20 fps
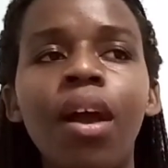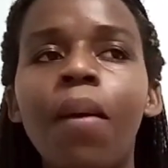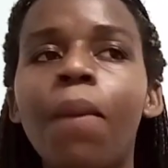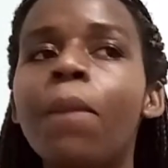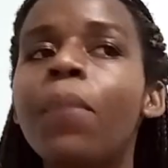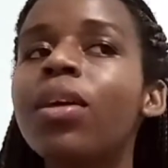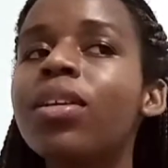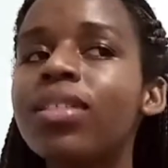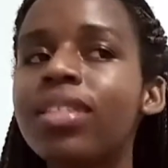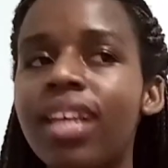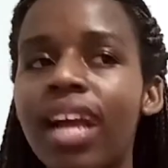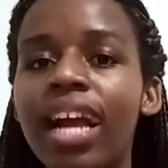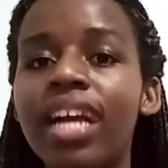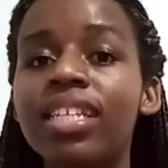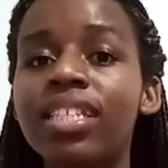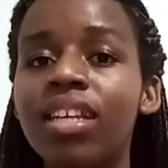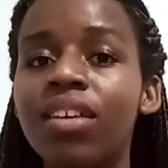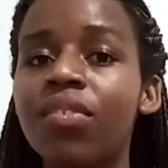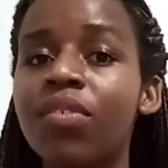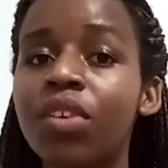most
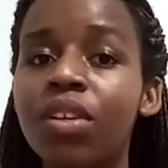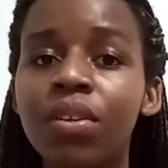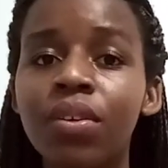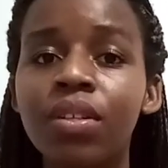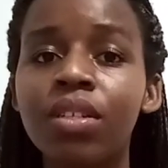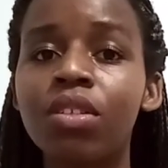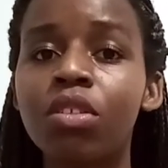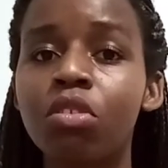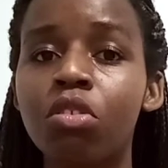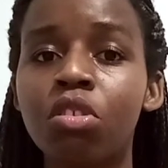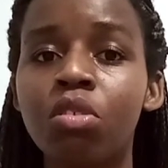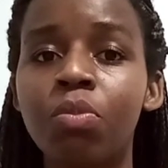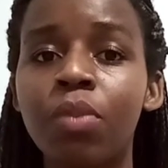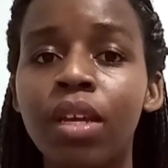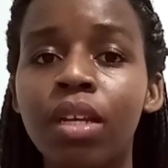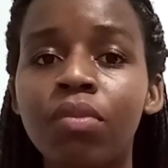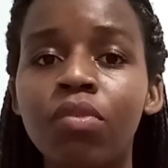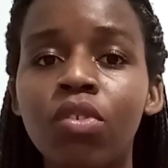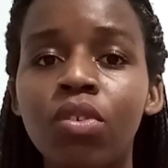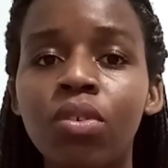guys are very
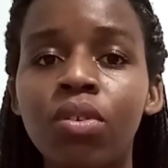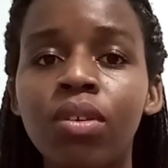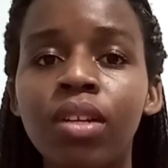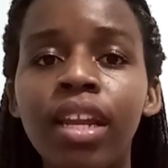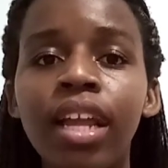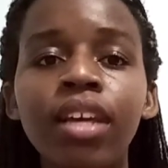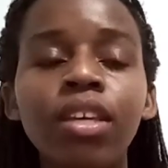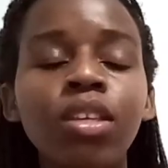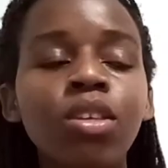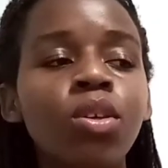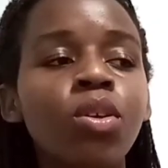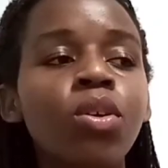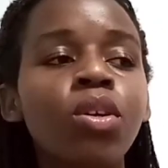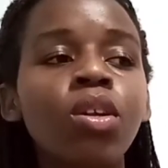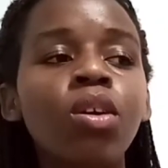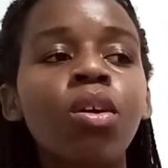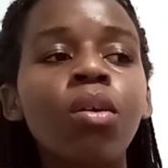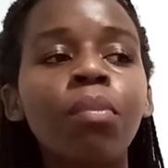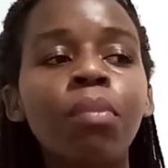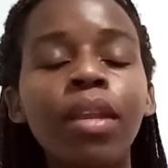disrespectful. Like, you're gonna
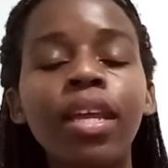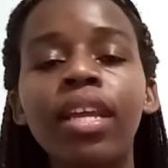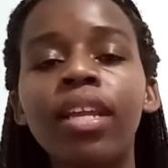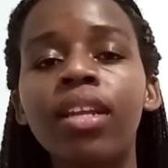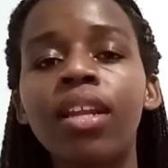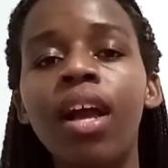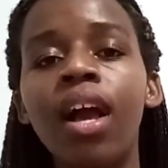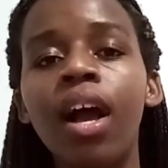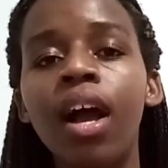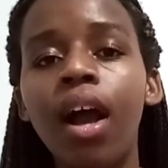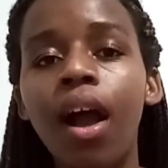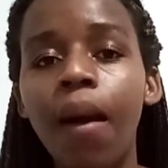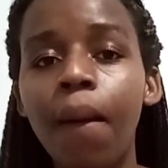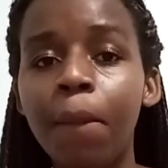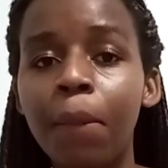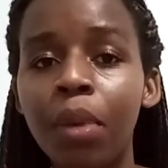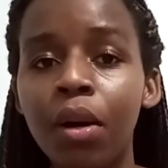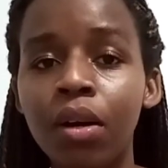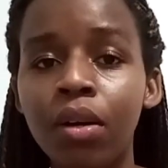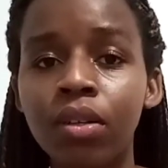complain
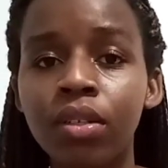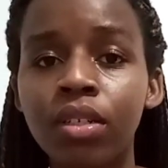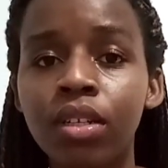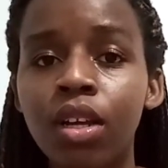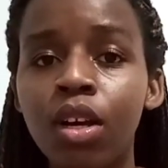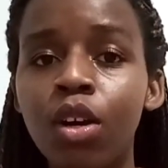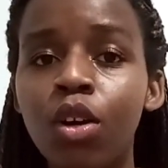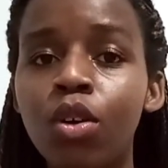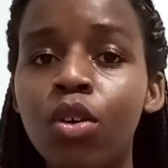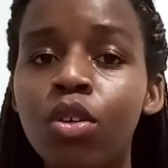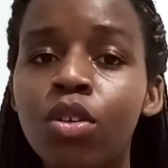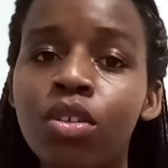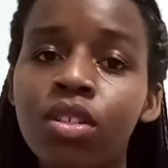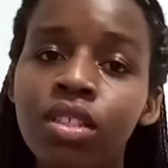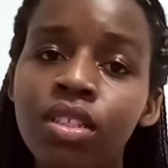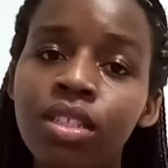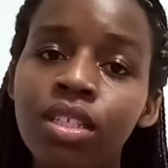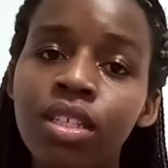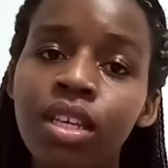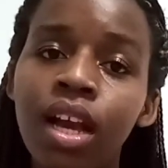about, oh,
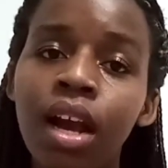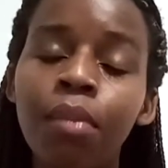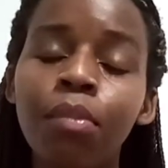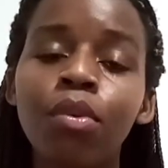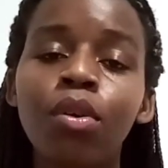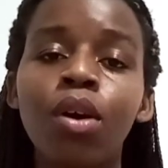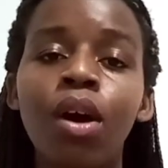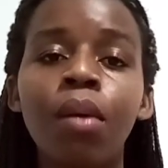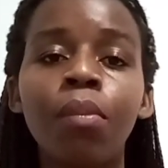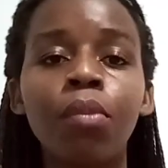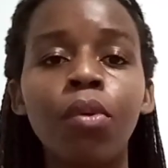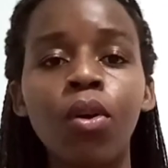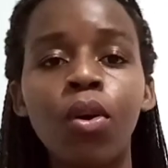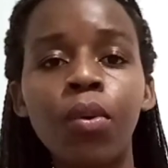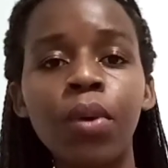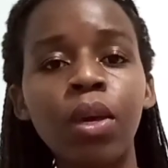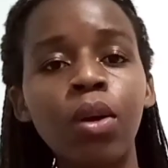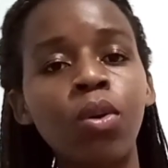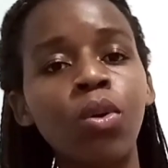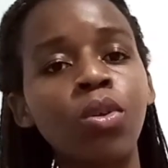see, I'm
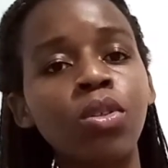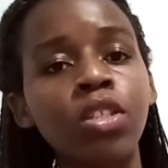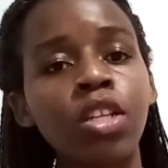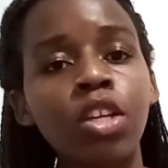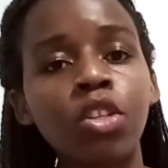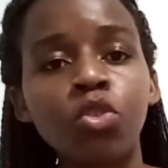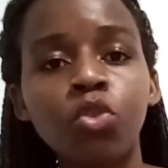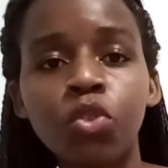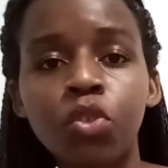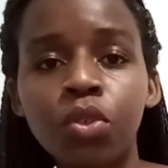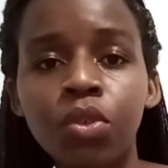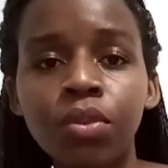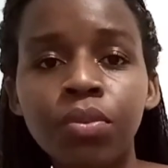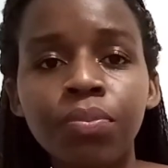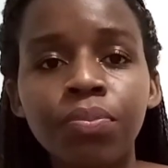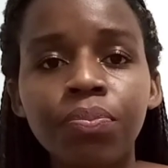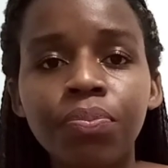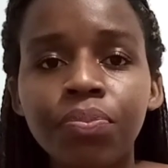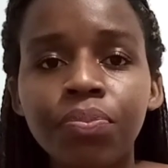going all natural.